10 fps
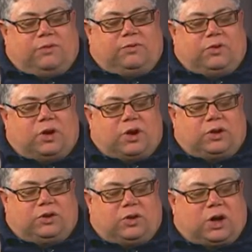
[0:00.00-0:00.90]

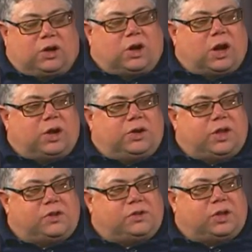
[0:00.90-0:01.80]
dog
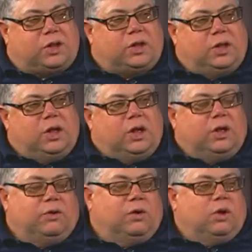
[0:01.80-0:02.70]
contests.
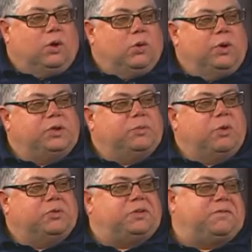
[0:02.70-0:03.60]
Who is the
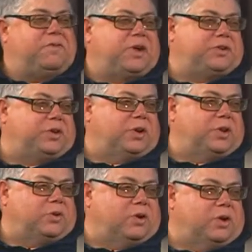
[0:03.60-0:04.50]
most
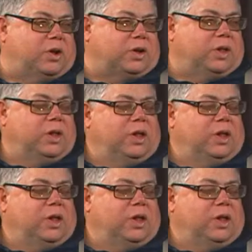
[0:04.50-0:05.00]
affectionate dog?